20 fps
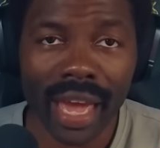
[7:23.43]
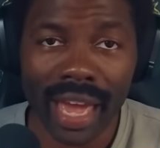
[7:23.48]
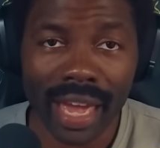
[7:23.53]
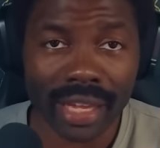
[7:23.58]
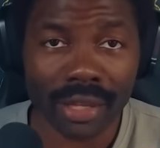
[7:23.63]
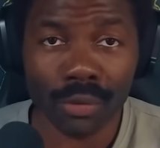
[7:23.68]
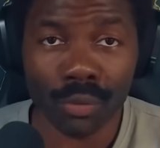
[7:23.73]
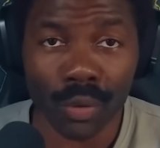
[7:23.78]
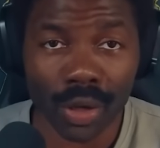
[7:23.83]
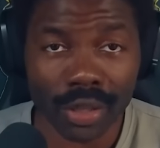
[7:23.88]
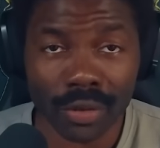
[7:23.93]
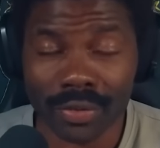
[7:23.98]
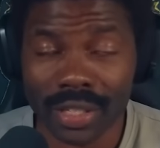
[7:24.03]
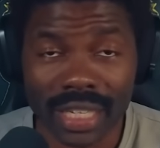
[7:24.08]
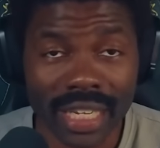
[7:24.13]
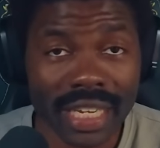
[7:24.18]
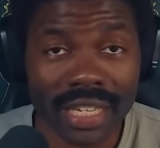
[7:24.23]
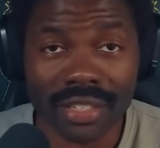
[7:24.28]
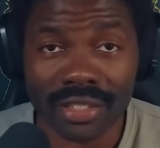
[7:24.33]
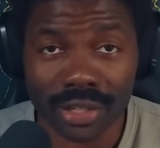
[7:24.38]
And one of
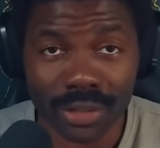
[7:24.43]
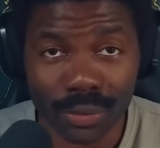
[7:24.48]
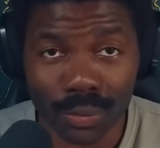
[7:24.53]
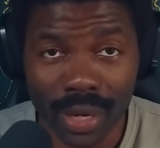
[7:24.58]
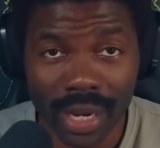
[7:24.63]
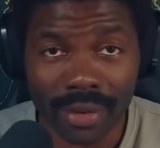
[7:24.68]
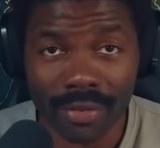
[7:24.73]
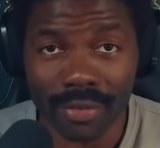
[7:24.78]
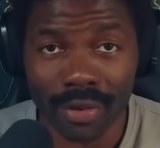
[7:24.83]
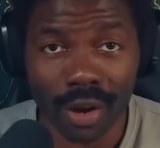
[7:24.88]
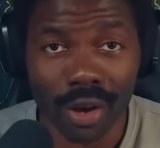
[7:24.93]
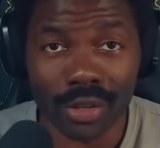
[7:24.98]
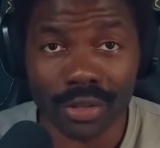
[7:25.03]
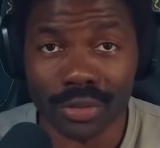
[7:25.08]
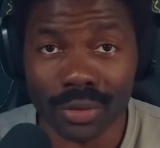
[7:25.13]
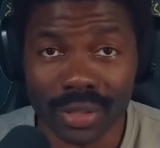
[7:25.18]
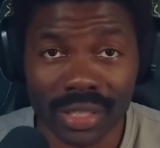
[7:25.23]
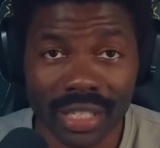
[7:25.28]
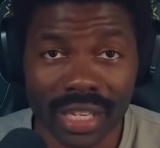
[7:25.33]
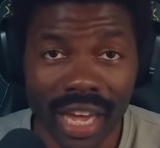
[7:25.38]
the easiest way for us
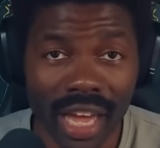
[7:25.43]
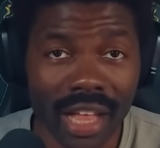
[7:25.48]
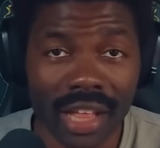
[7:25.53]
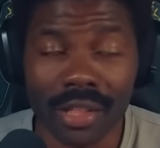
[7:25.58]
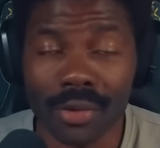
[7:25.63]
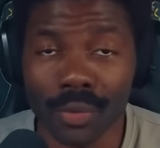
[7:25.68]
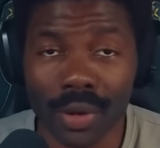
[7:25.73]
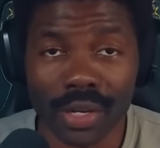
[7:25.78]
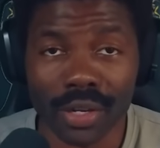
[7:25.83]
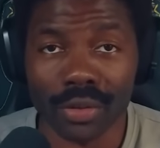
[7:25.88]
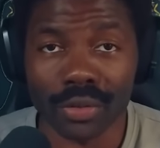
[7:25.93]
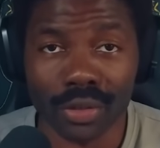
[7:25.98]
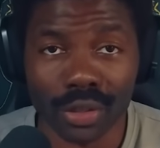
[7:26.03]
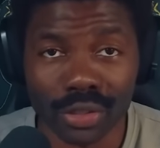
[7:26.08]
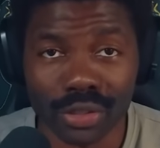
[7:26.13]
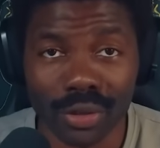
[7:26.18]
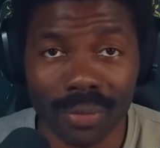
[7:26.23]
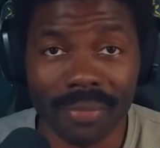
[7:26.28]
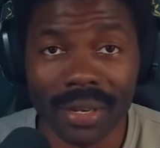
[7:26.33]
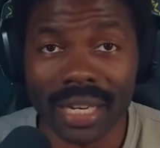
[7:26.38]
to tell whether or not
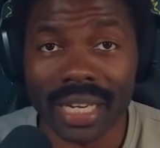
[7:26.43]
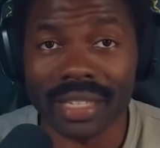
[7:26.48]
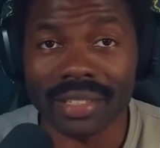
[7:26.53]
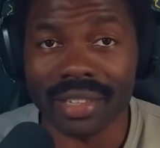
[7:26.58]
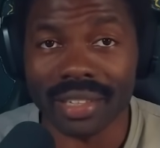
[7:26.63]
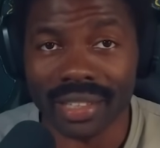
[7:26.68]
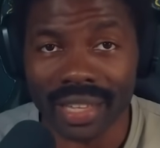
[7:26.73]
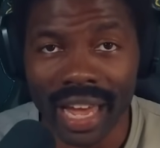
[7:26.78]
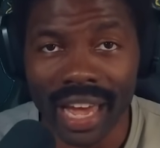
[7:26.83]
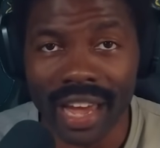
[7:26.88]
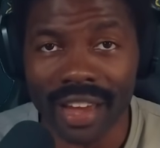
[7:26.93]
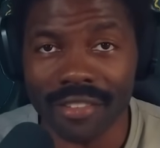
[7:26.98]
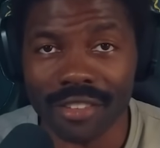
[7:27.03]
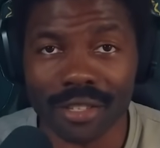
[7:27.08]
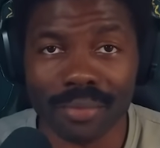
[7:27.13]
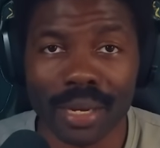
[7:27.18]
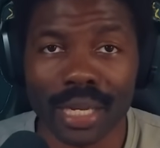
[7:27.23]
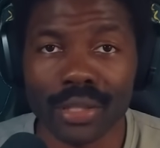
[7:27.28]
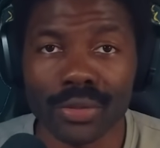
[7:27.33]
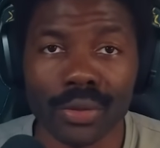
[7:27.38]
something is alive
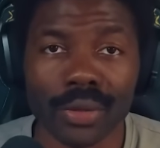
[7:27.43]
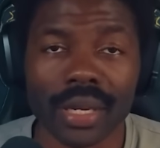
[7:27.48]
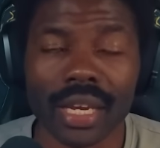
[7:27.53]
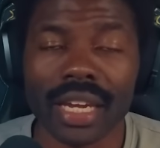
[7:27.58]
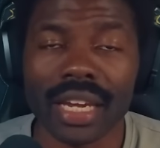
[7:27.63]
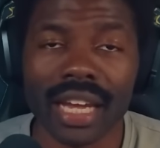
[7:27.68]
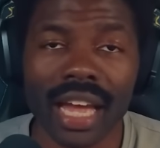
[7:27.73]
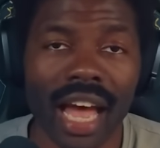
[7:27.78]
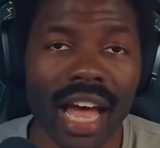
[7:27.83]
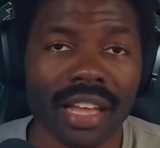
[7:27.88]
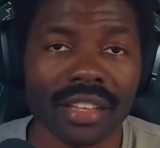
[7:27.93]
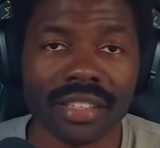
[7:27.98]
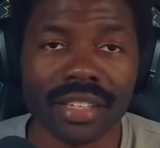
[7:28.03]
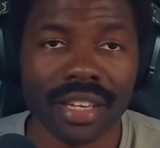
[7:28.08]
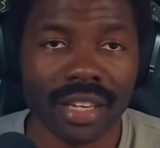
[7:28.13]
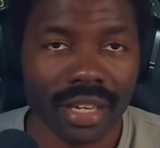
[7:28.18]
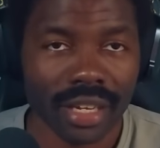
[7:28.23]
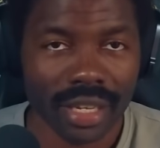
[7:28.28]
is by looking at